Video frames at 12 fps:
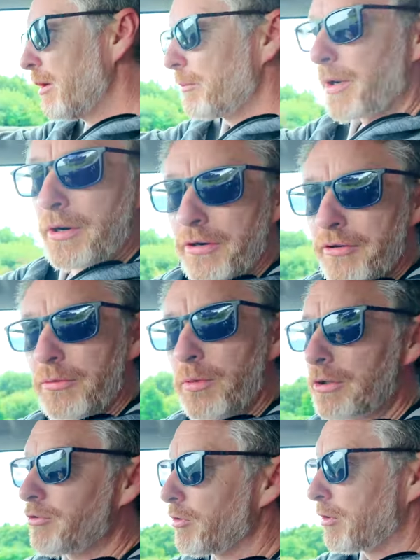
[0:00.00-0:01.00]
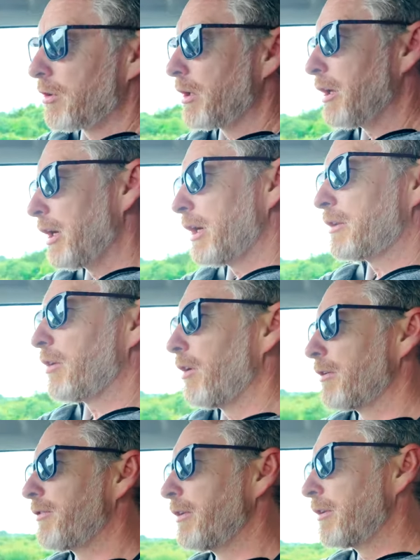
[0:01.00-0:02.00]
Bernard, what's your uh,
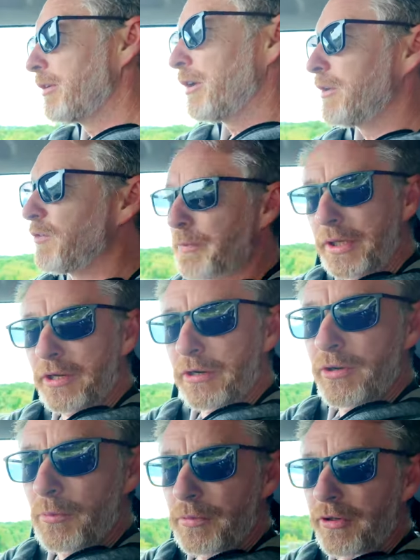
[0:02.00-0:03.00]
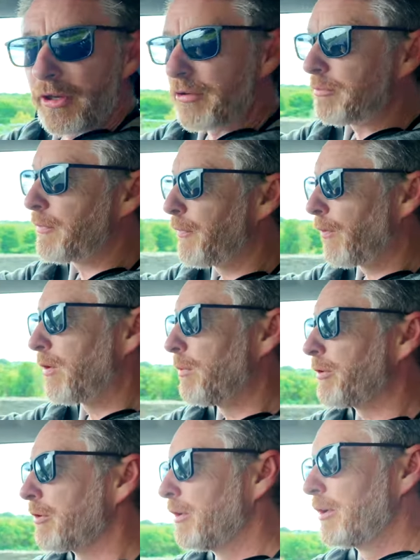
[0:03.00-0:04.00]
thoughts on the day? You've been here a number of times before,
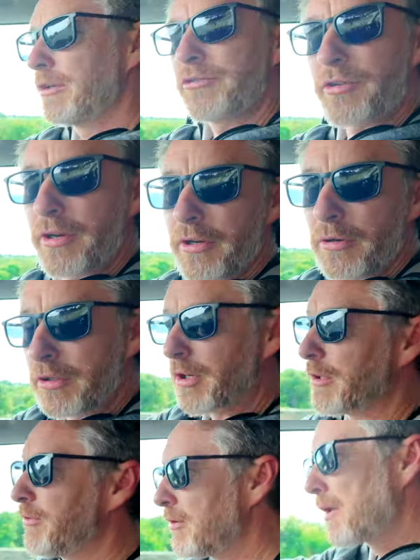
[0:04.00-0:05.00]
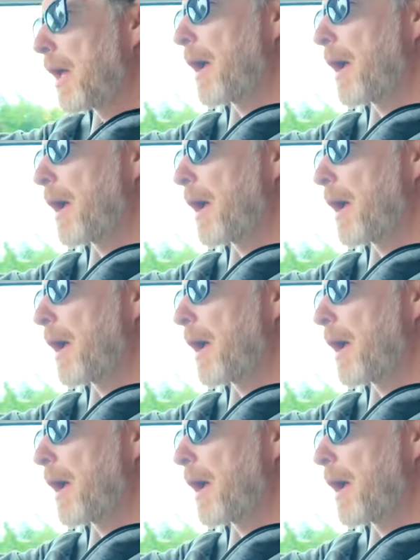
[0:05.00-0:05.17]
but share your thoughts.